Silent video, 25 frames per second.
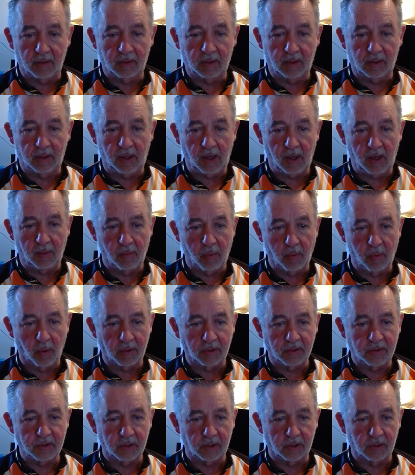Canadian
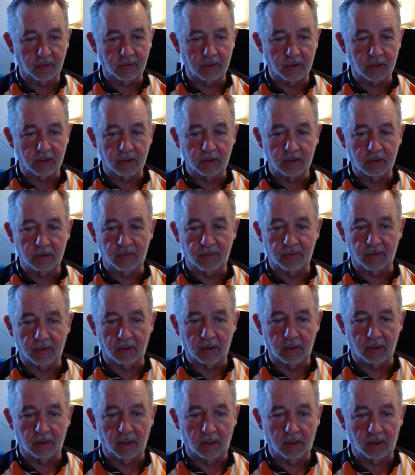Border Services
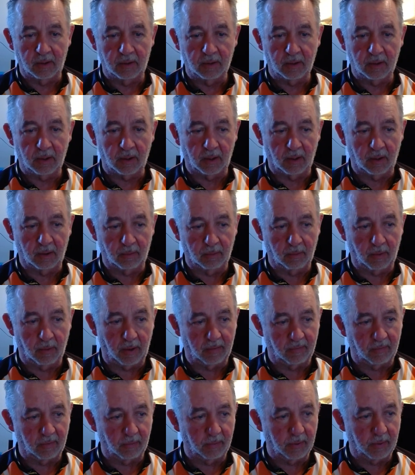for
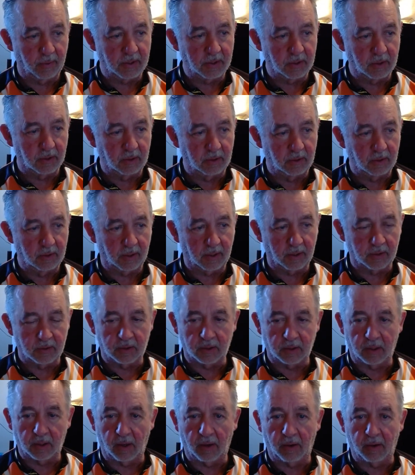whatever reason. I guess
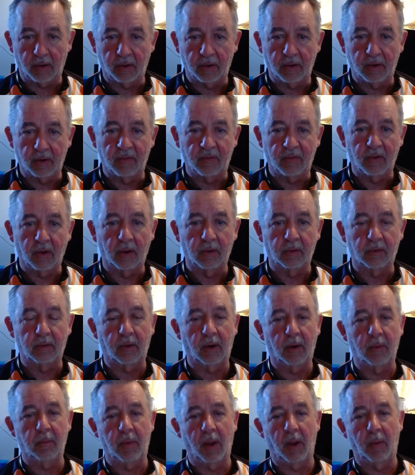the carrier didn't fill out the
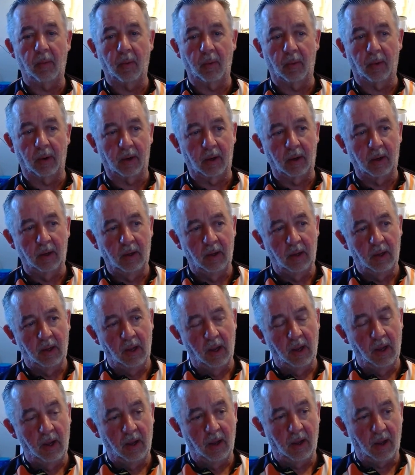right paperwork.
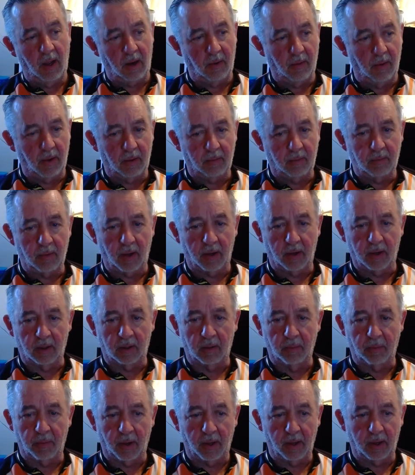Anyway, I got
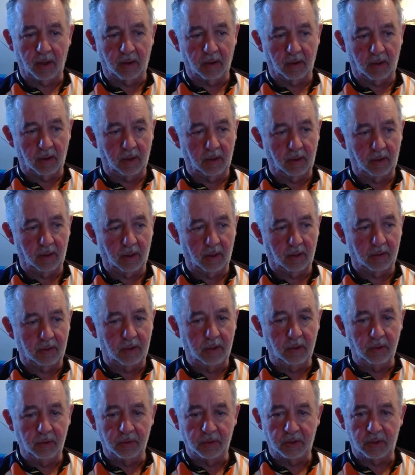the bike on
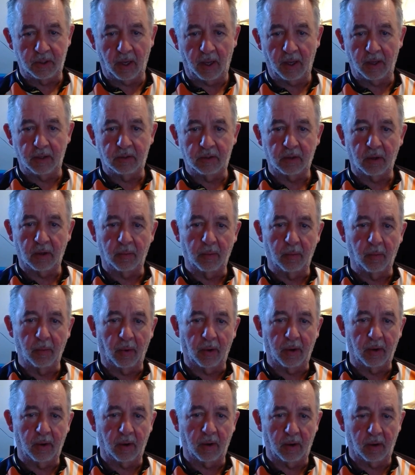Tuesday, so I've been
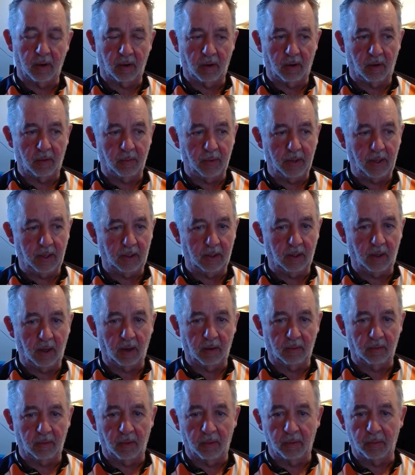working on it all week to get
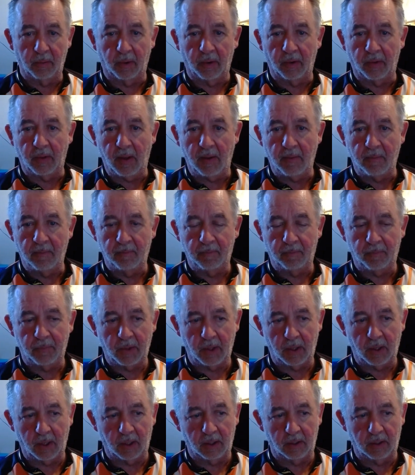it roadworthy
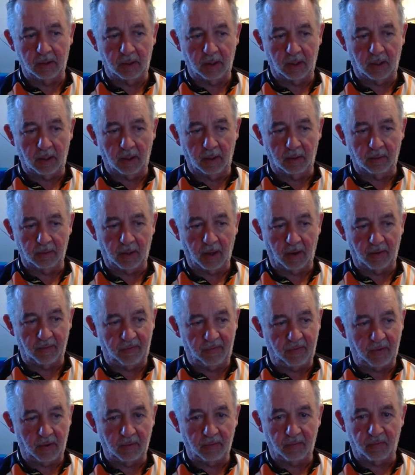and get it
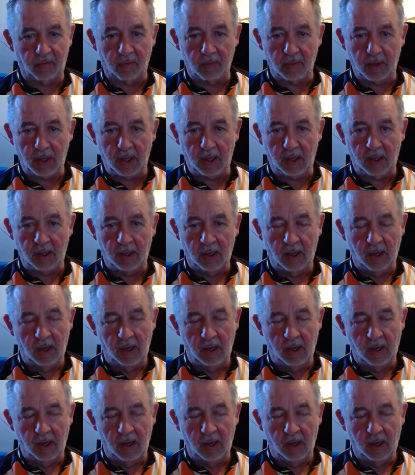fitted for me.